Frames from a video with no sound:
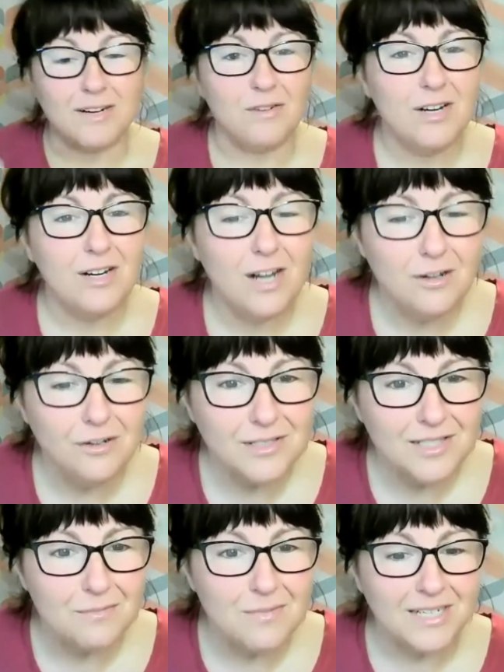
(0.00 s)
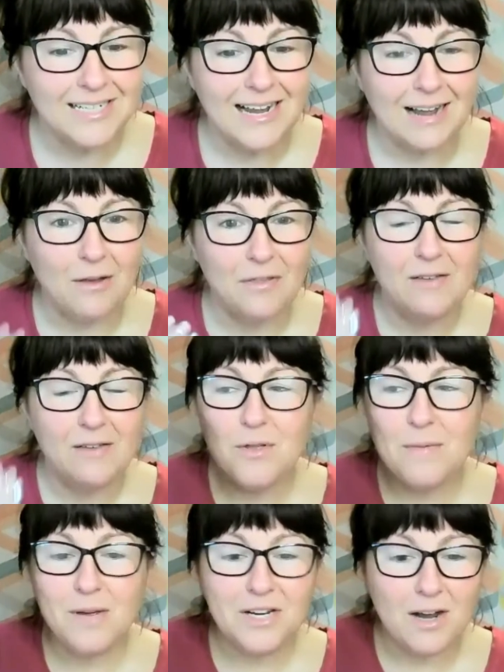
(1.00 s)
I would have loads of money now. I think of
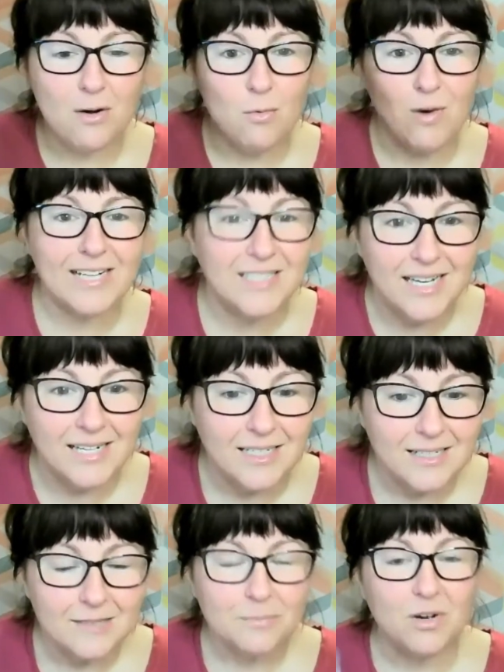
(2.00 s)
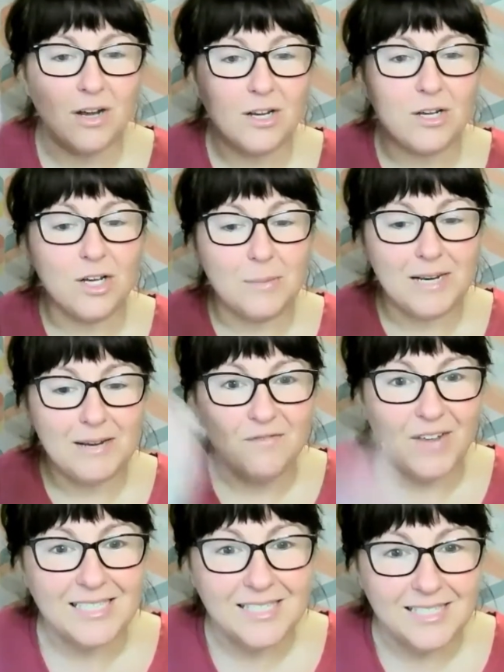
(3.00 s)
all the money I wasted, but I could have been
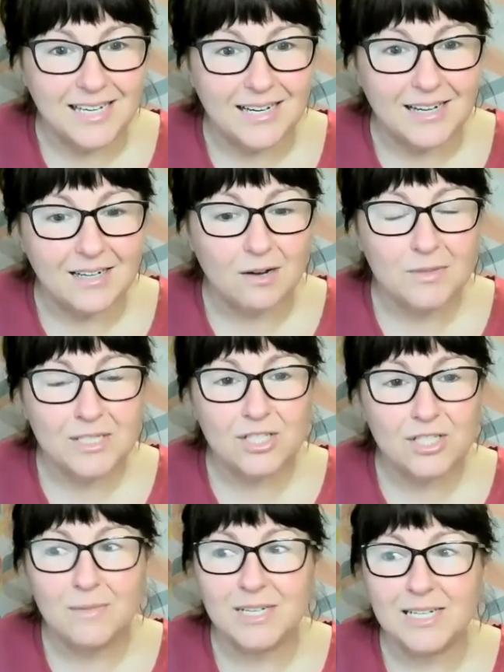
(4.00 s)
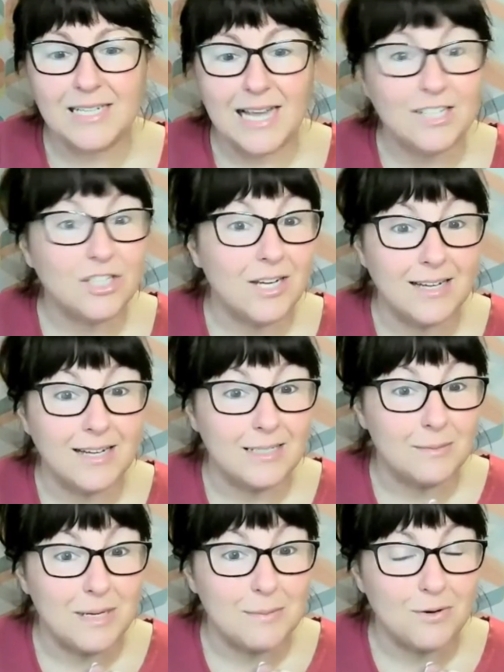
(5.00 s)
investing, and I wish somebody had
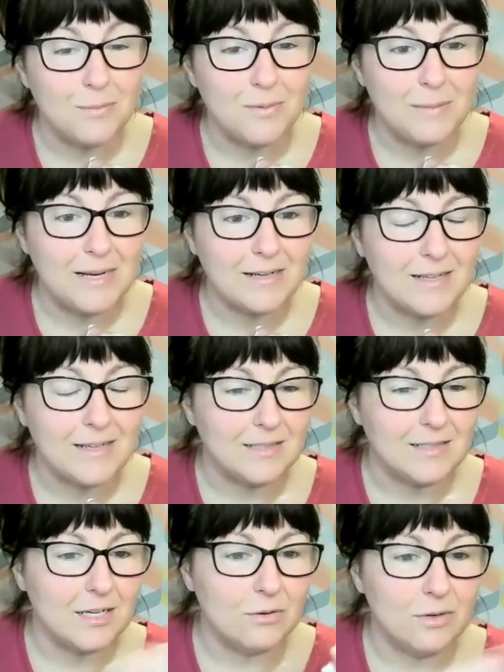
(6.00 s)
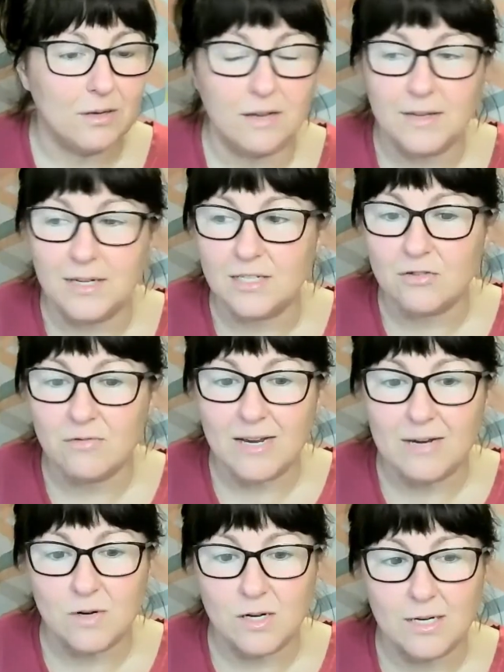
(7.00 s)
educated me properly back then. So I think it's
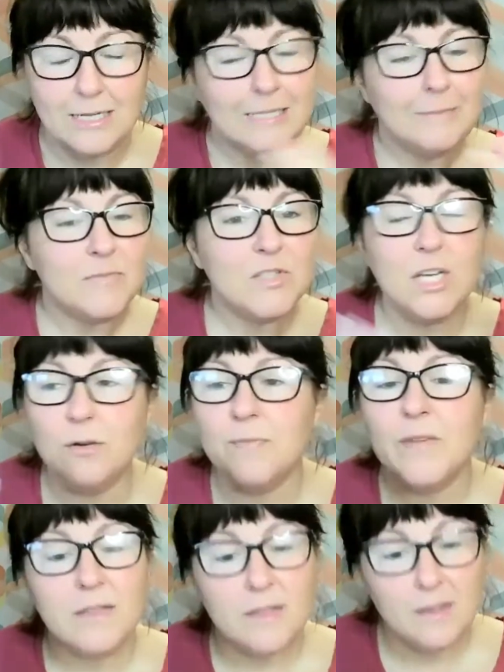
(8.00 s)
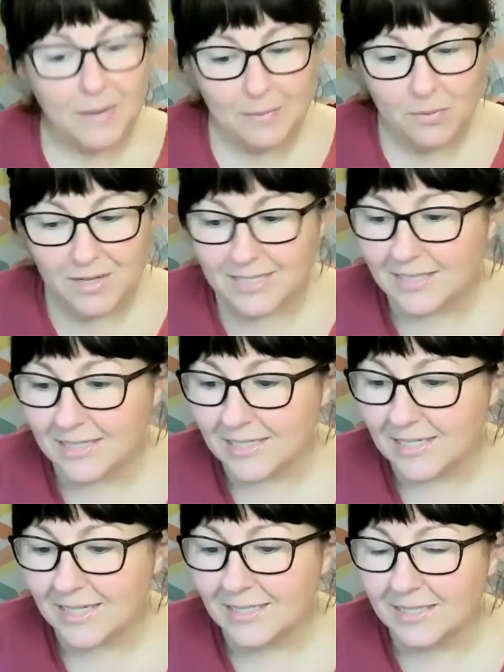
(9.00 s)
great work. So the people listening
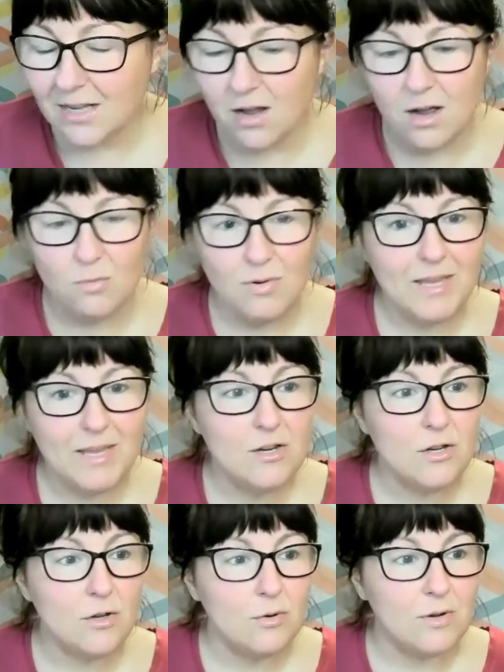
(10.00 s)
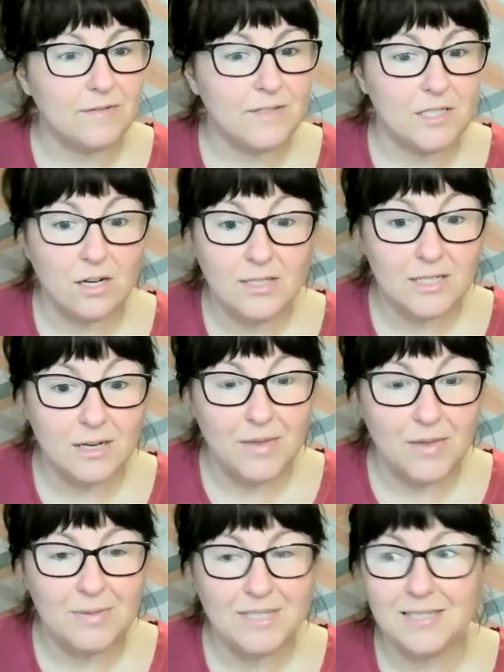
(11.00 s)
to this are women who have started
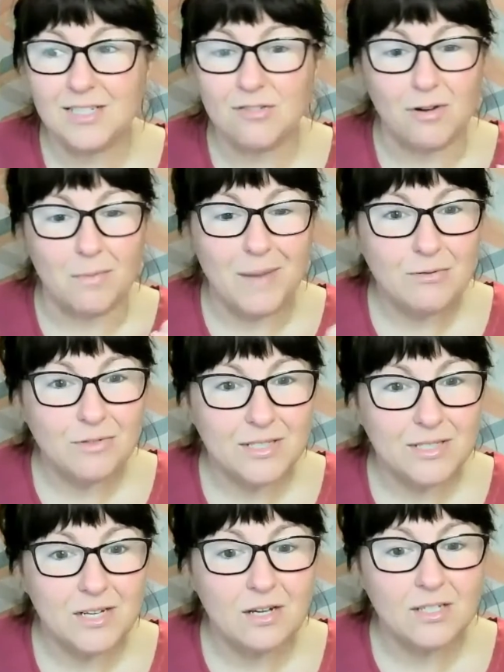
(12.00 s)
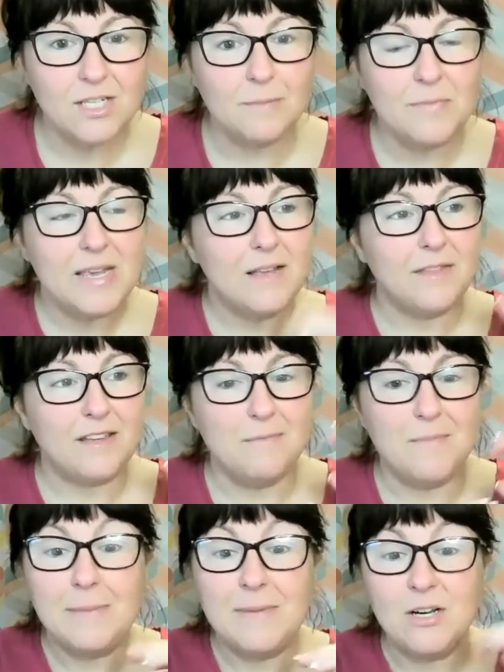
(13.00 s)
up their business or about to start up.
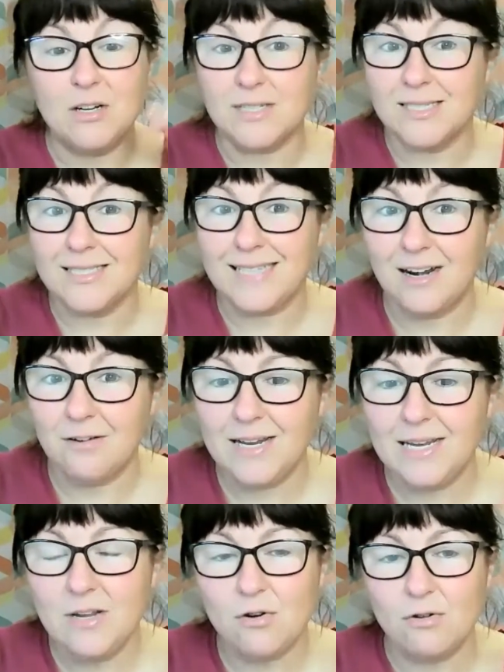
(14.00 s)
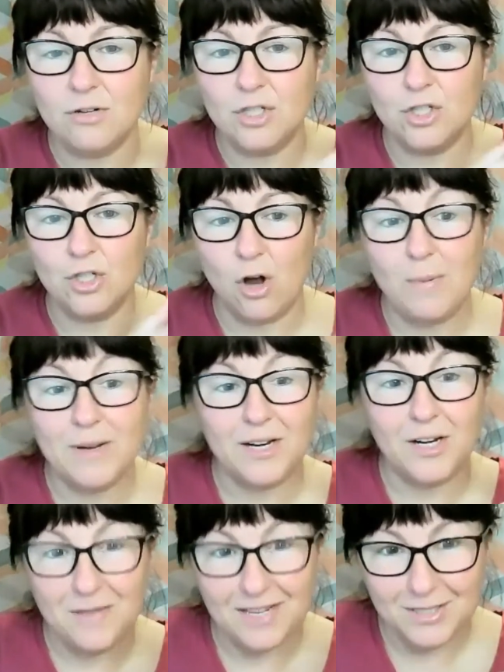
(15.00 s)
They've maybe got a salary or a job,
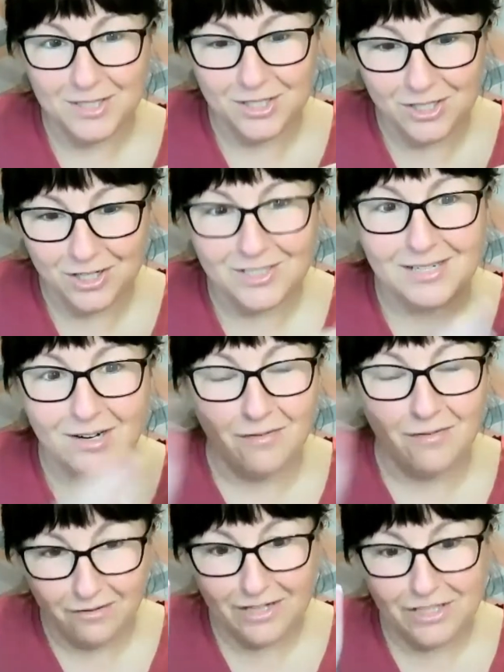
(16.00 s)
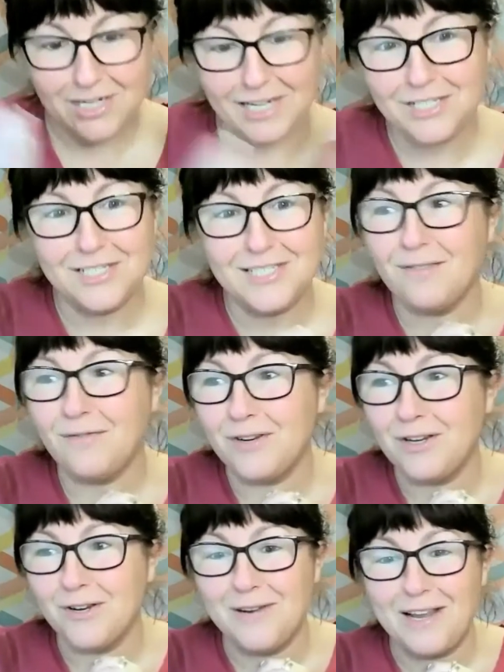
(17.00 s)
and I know that's just a congratulations
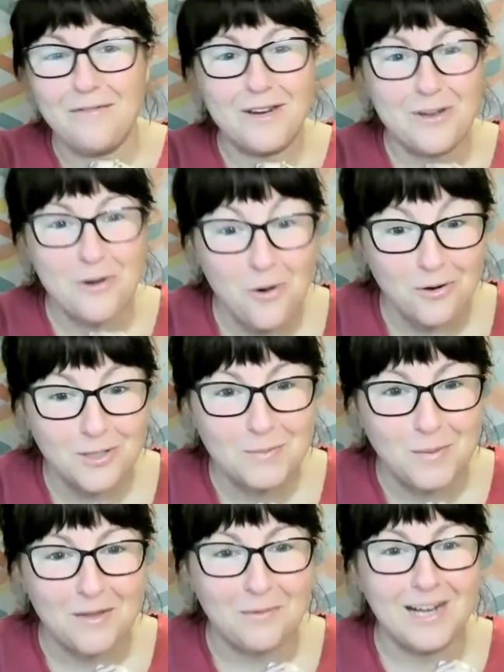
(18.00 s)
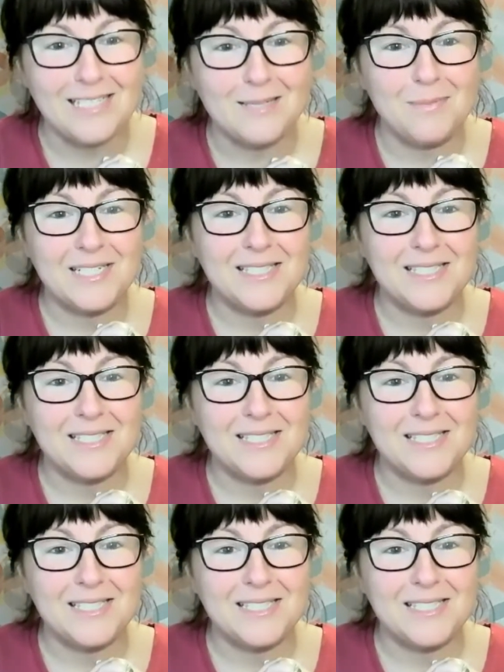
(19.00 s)
for you leaving yours, by the way.